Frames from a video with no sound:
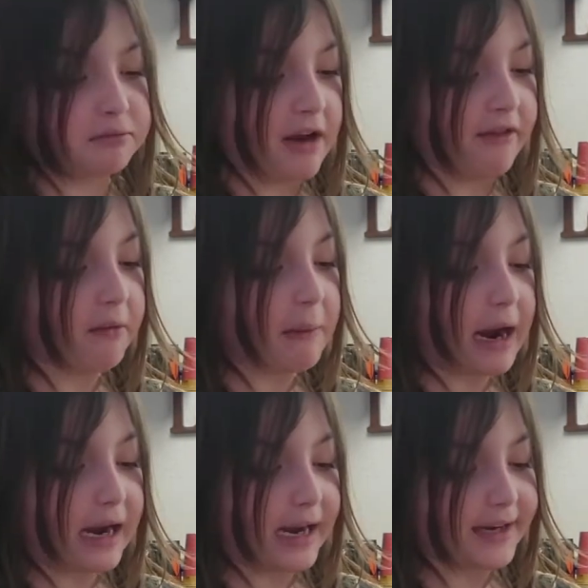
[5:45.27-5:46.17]
Never
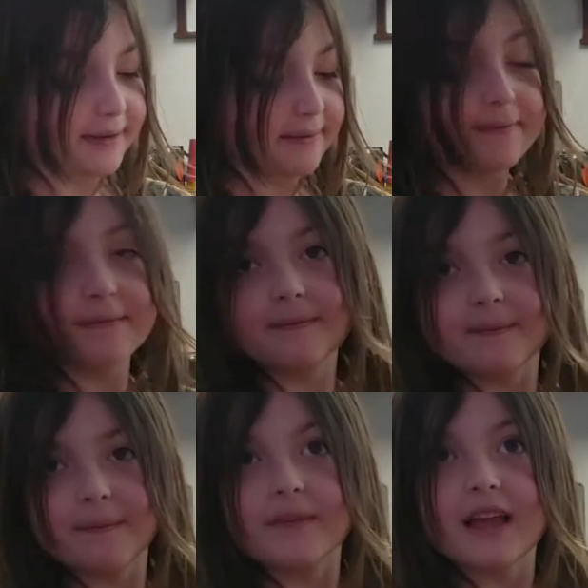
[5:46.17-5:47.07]
mind.
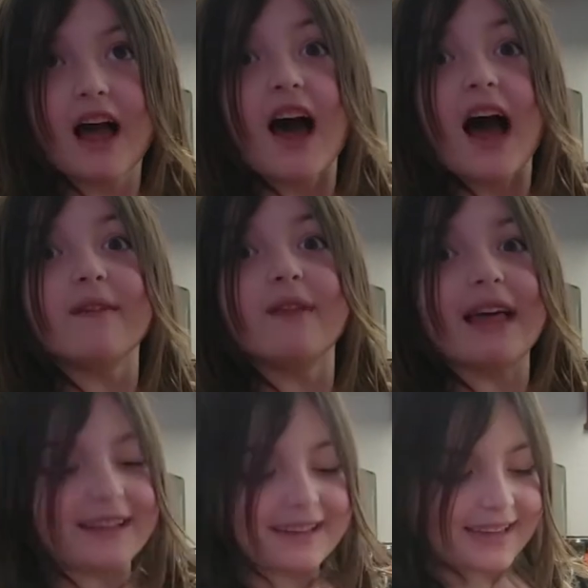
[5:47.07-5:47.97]
I'm
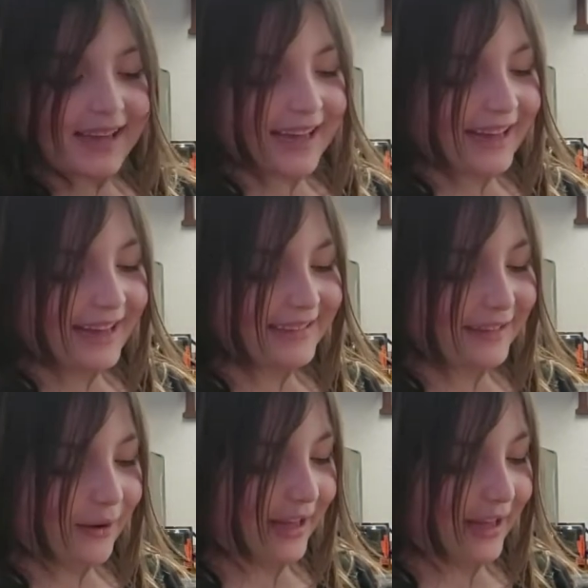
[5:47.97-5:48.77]
like, keys, no